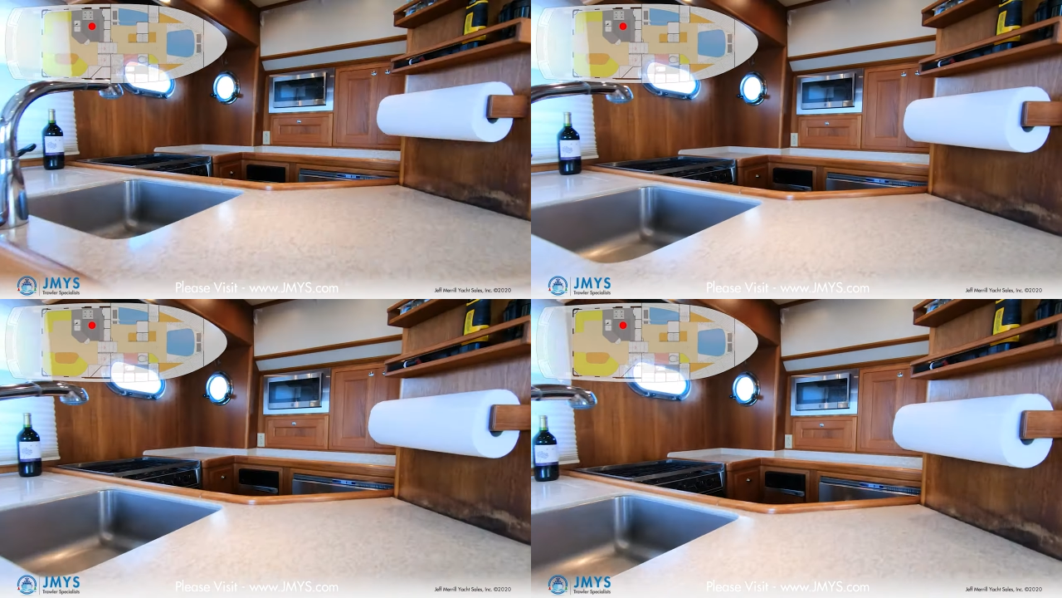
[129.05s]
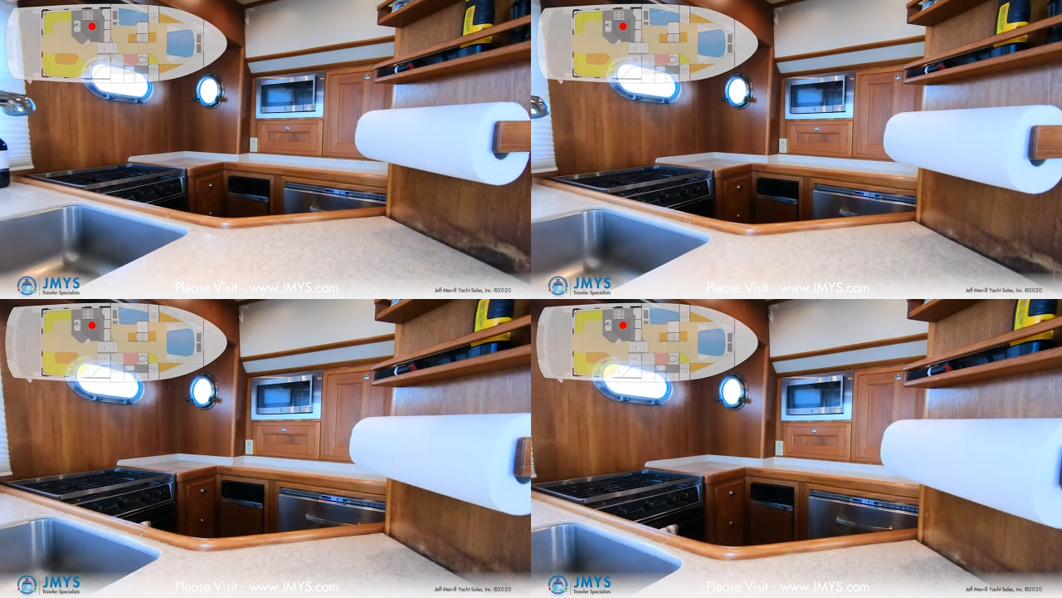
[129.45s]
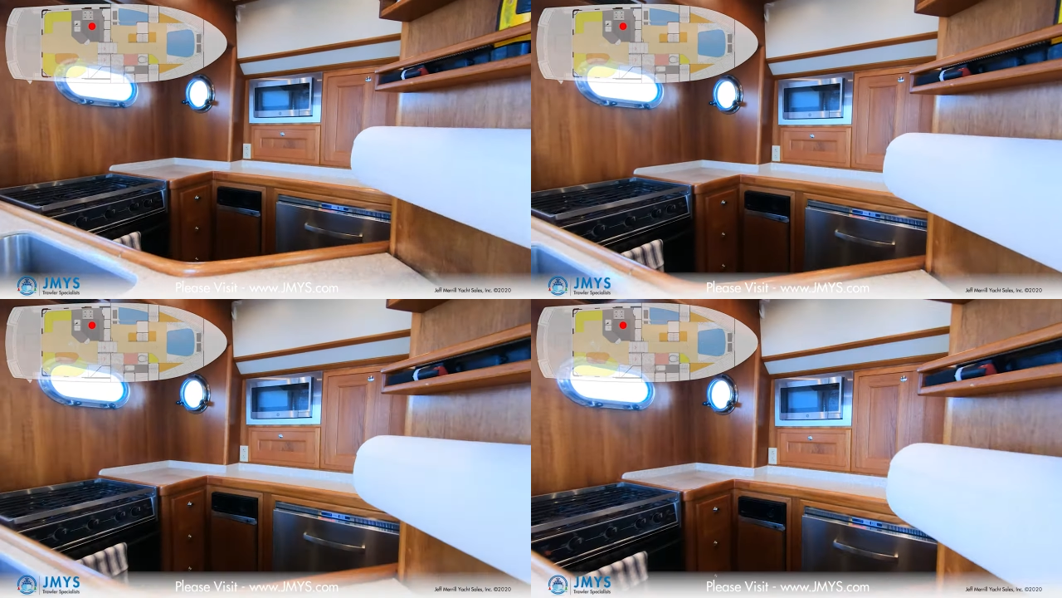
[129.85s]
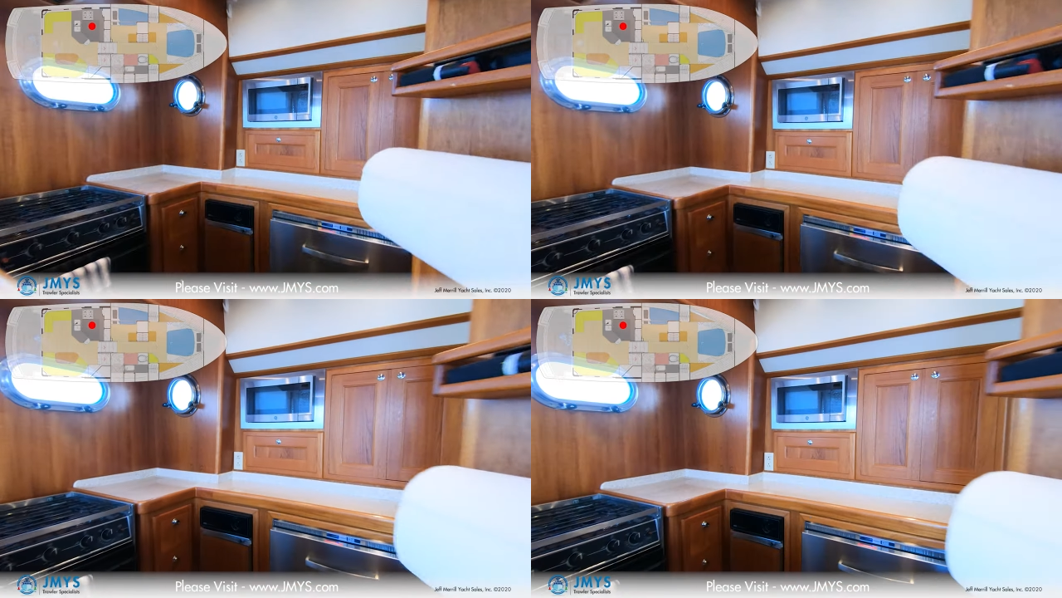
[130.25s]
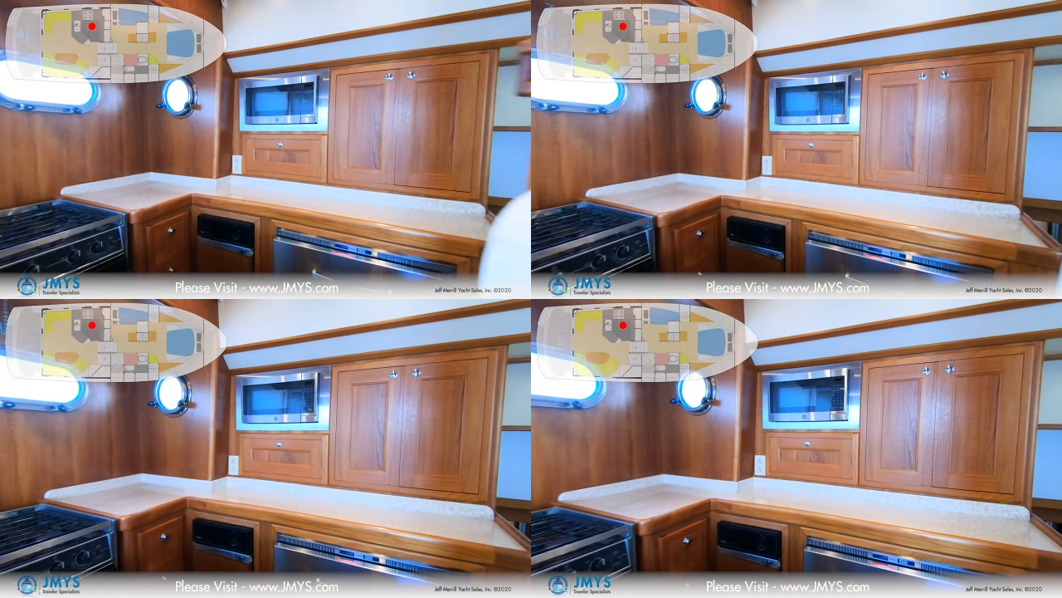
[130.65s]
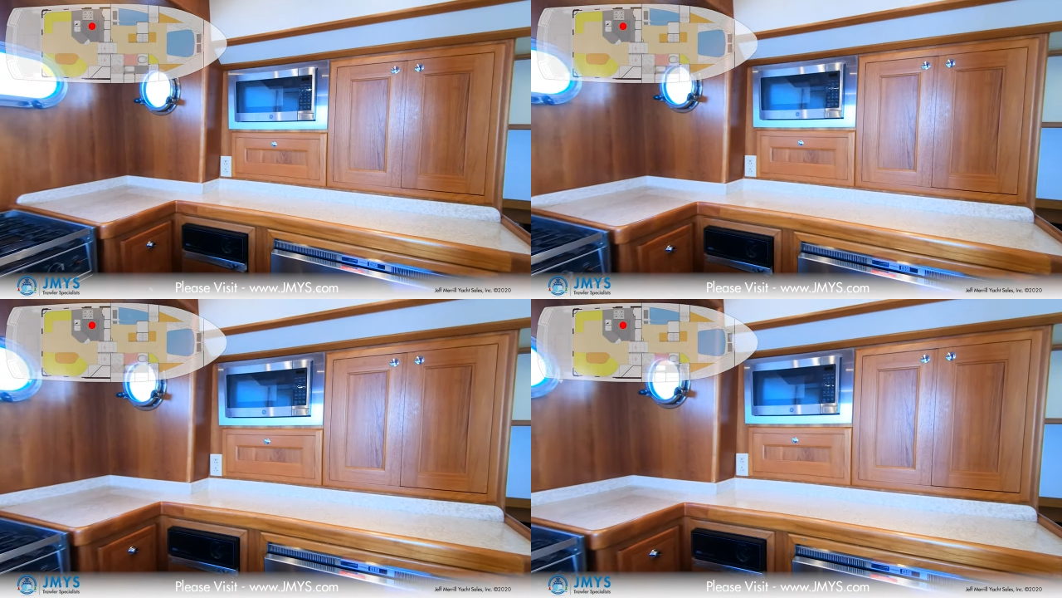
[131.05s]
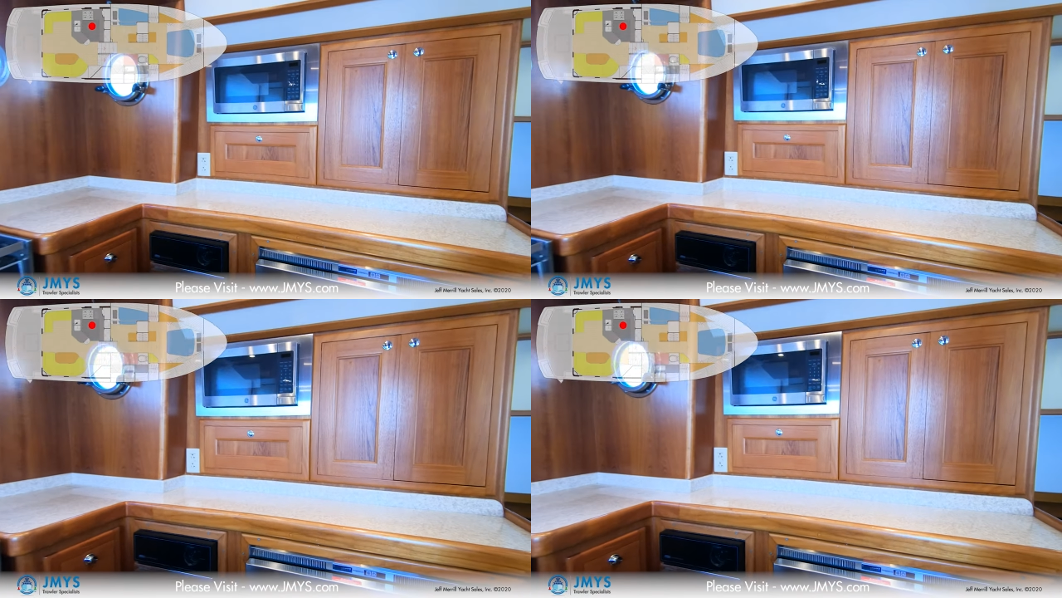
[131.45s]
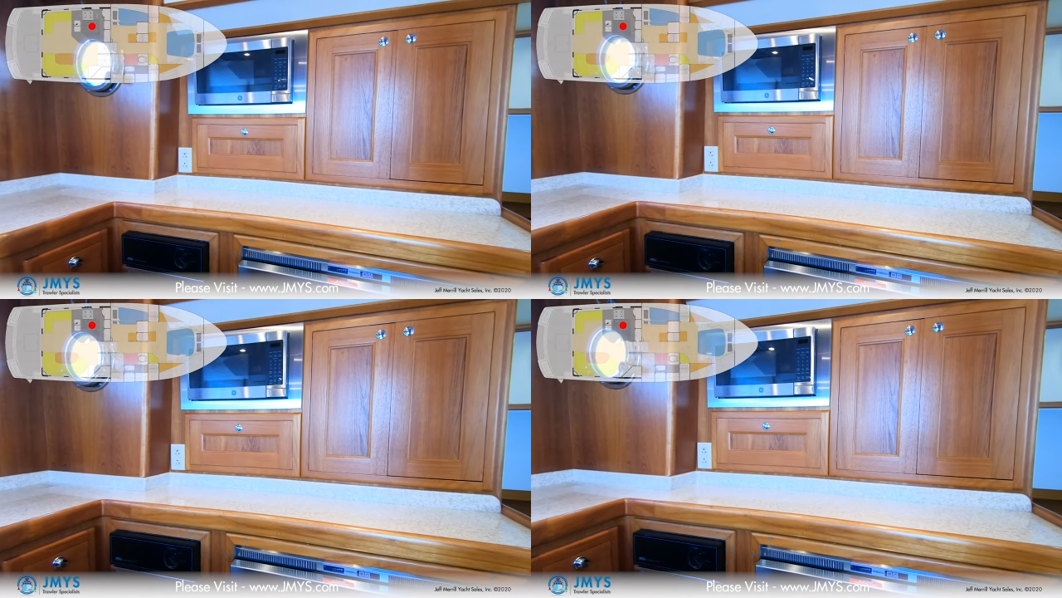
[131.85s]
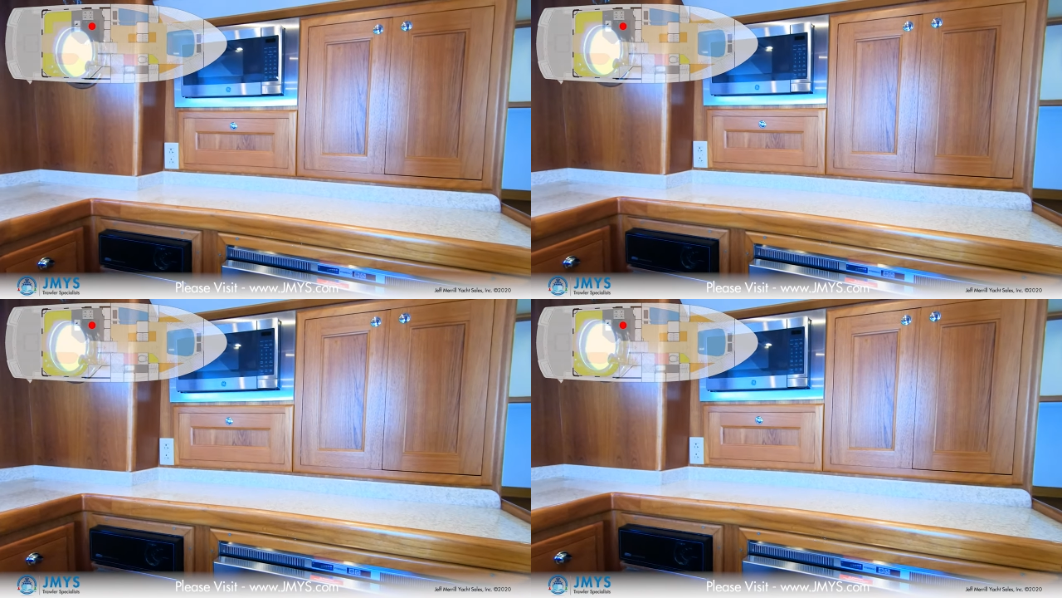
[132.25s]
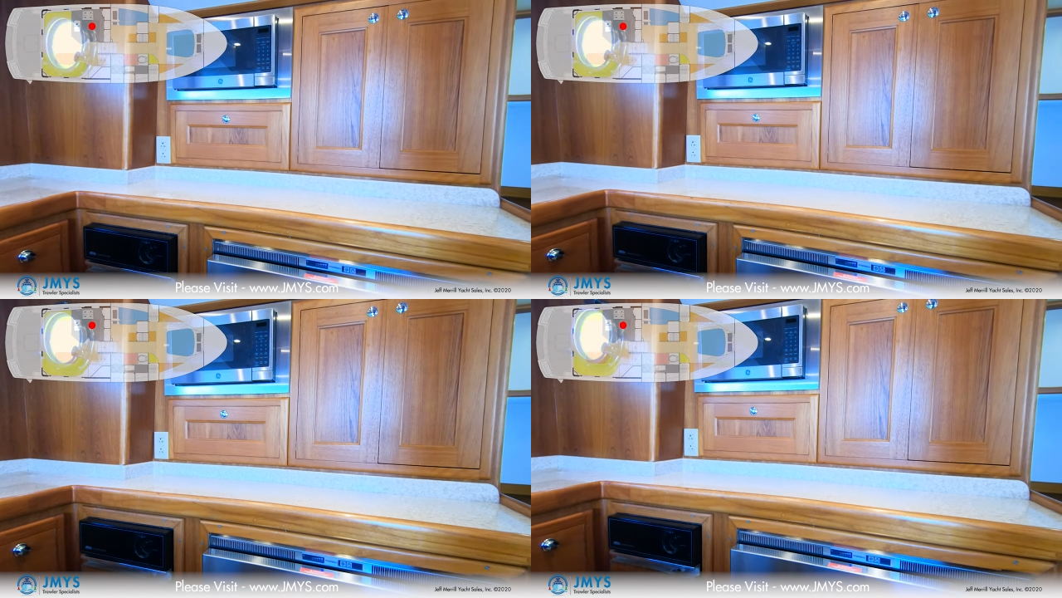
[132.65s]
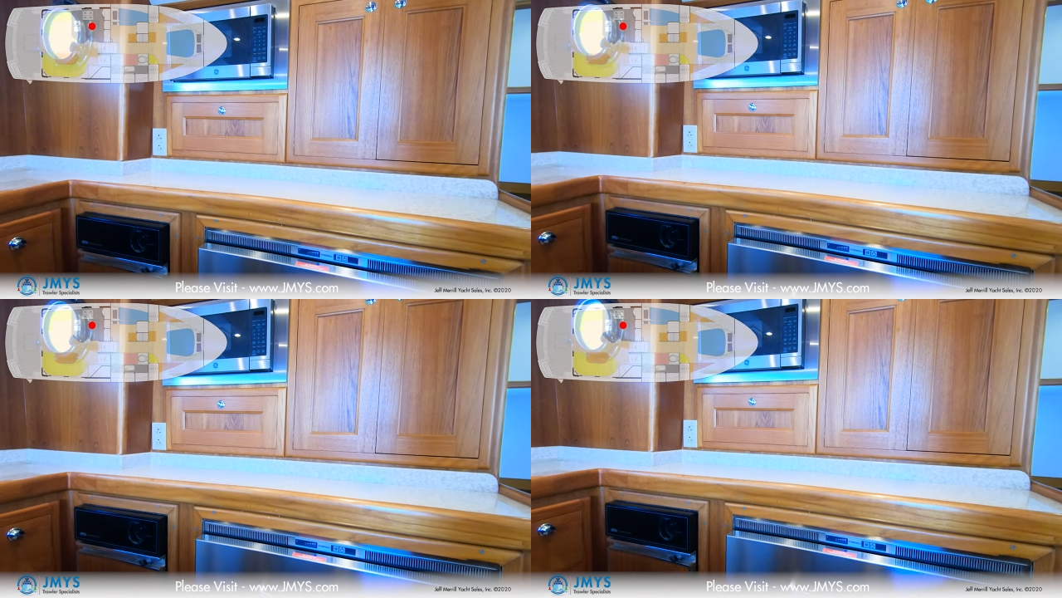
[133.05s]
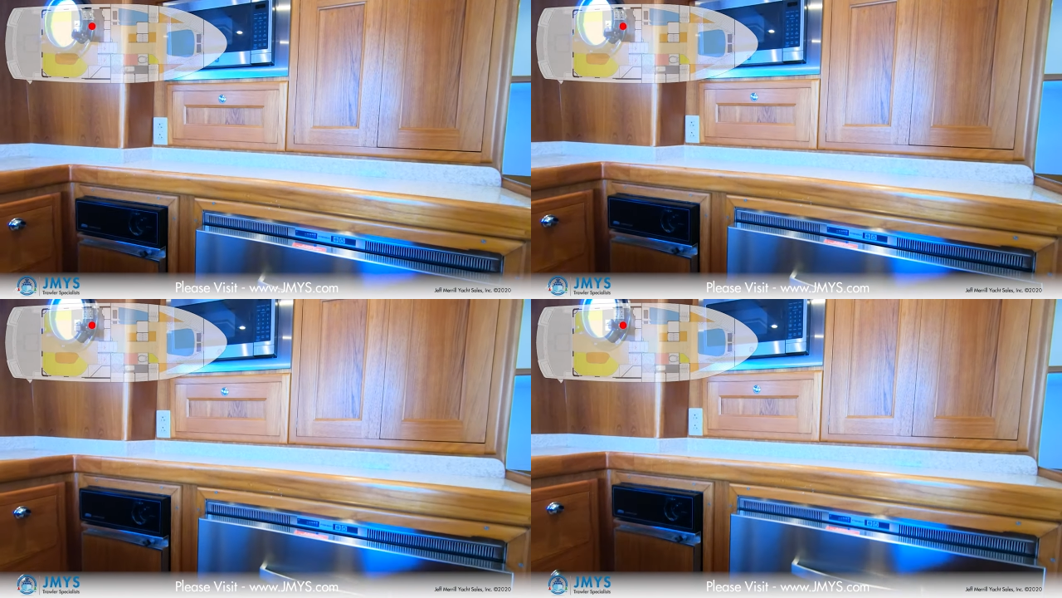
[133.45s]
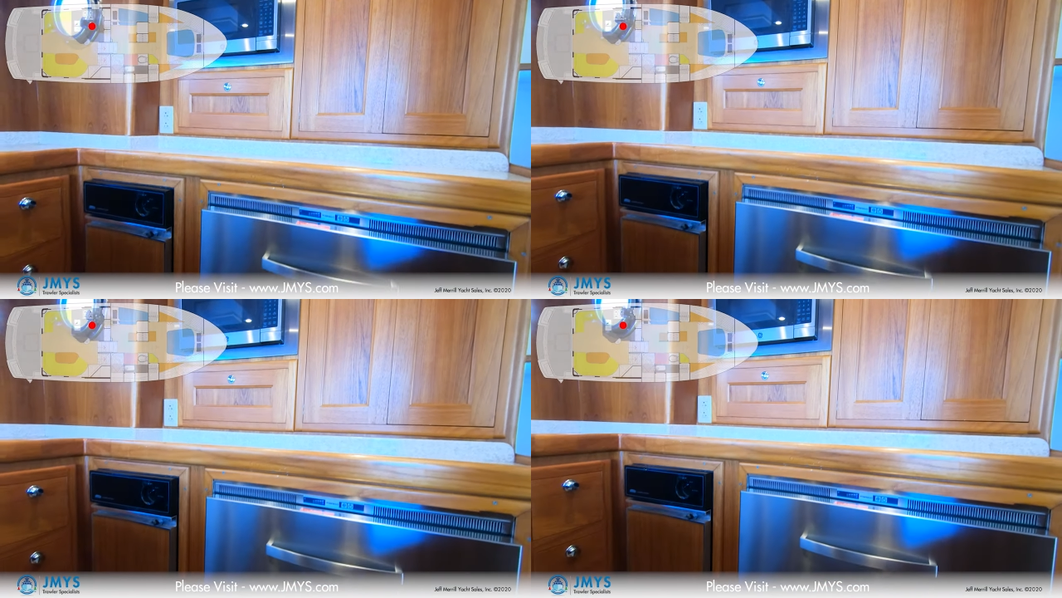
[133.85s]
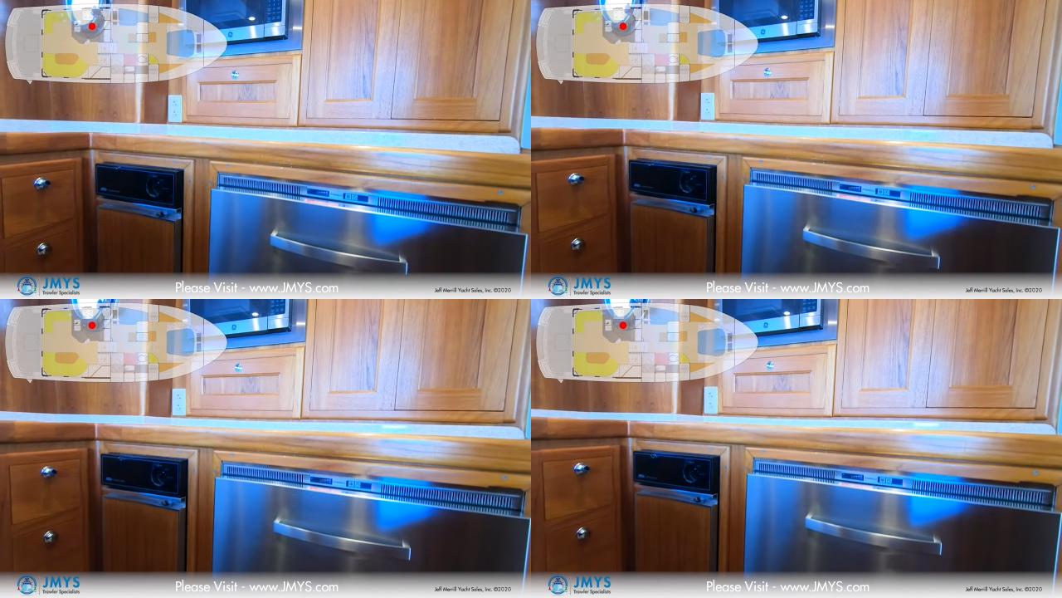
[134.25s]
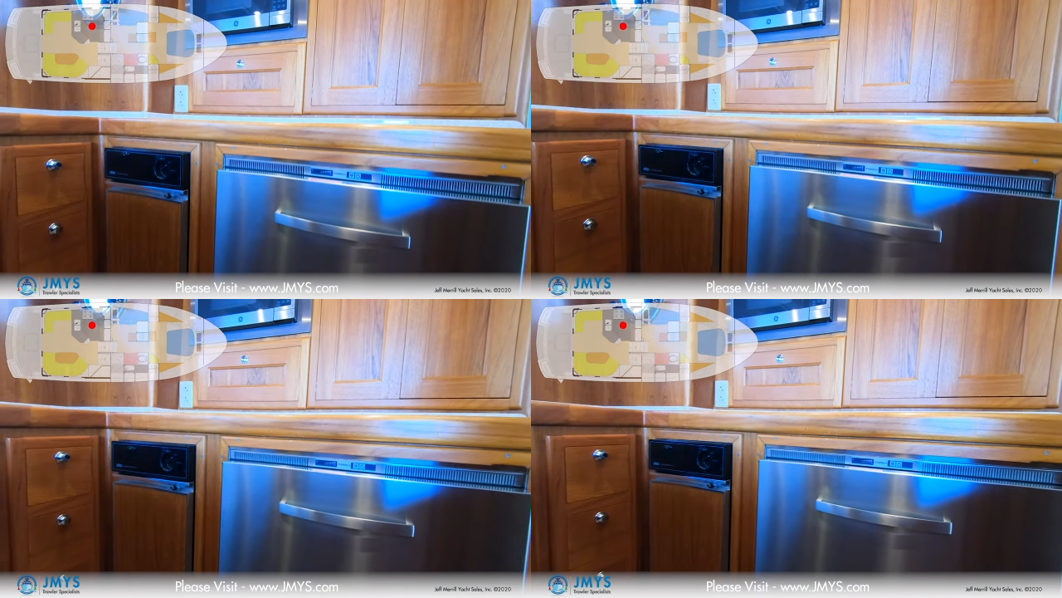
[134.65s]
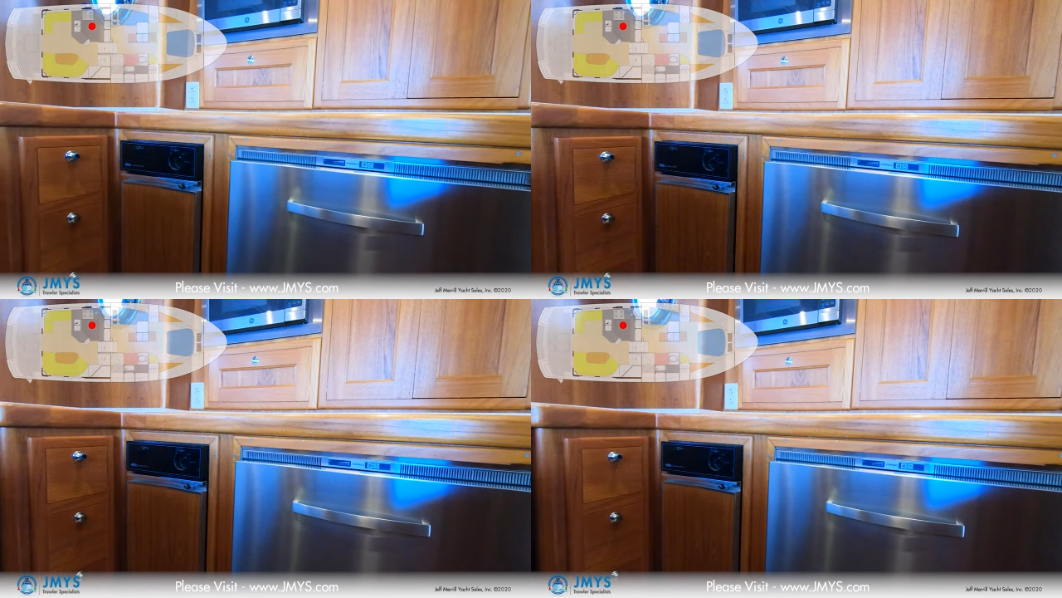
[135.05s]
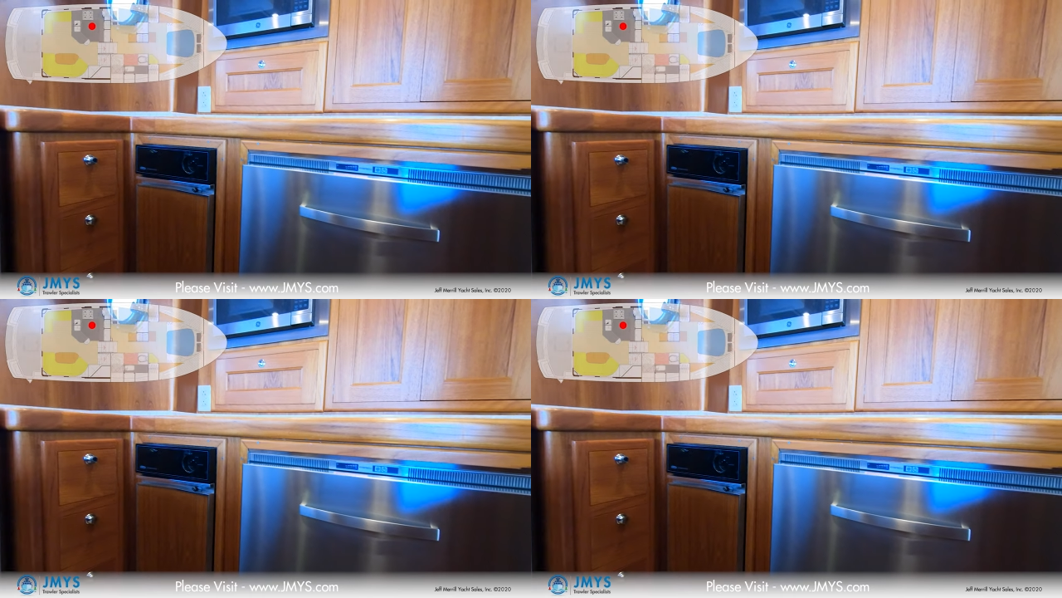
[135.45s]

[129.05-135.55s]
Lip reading: (no speaker visible)